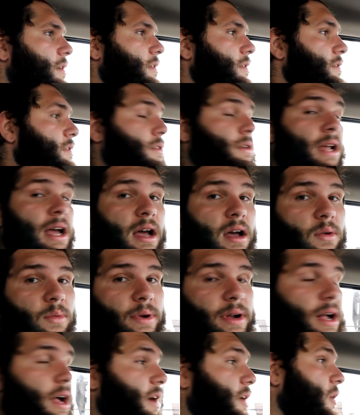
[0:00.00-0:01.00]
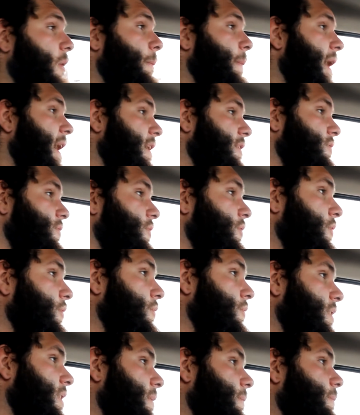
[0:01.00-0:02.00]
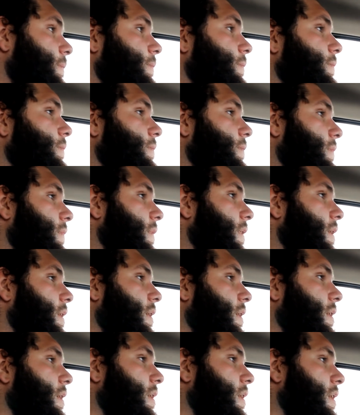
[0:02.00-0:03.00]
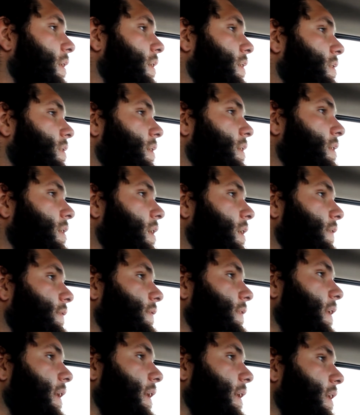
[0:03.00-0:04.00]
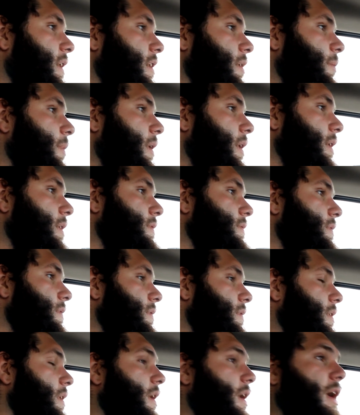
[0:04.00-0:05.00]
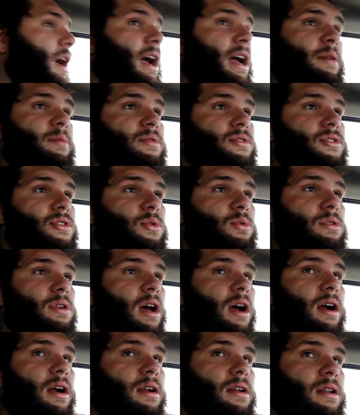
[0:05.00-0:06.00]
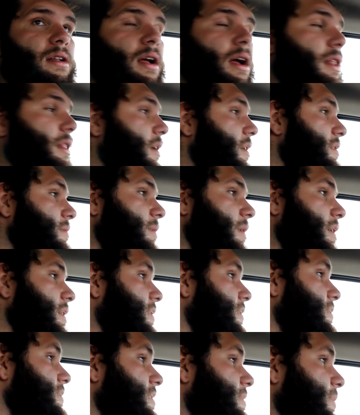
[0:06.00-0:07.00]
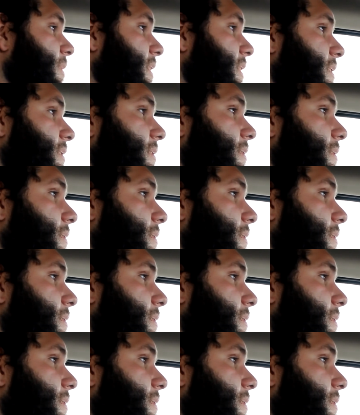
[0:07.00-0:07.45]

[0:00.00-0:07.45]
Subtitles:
So now we gotta go back to the crib and clean off that gearbox. I am so tired. I lost my energy, man.